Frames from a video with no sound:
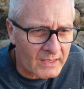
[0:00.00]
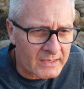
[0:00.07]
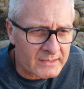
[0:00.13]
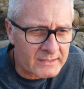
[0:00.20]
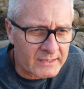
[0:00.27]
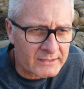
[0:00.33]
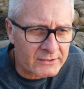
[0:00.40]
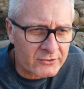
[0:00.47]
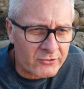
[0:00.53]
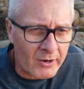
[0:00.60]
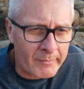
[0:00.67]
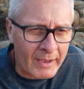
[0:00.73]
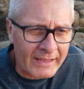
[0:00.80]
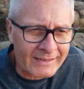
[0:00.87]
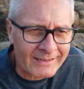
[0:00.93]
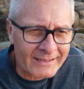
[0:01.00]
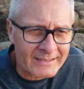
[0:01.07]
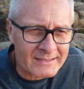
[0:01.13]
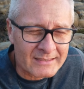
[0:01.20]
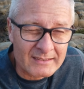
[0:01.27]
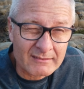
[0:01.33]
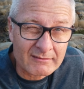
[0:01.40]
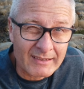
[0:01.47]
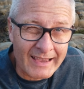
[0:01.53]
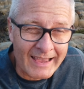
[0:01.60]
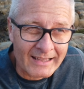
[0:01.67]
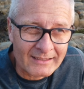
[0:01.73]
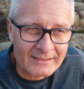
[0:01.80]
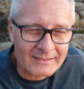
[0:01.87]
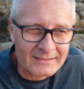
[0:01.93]
His Instagram handle is
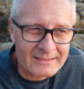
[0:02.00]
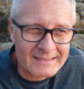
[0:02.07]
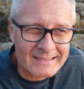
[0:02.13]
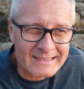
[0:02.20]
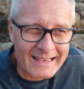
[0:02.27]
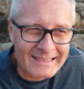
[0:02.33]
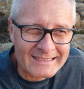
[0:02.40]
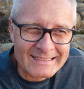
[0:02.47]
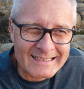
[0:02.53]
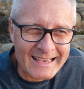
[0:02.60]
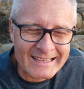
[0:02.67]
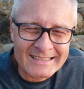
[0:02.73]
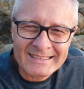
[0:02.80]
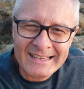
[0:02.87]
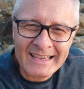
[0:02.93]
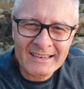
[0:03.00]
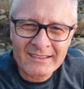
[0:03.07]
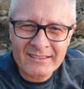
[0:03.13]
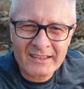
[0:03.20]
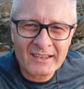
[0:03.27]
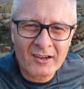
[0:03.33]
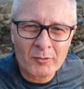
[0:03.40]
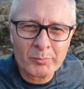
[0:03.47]
L Z Z Z, I think.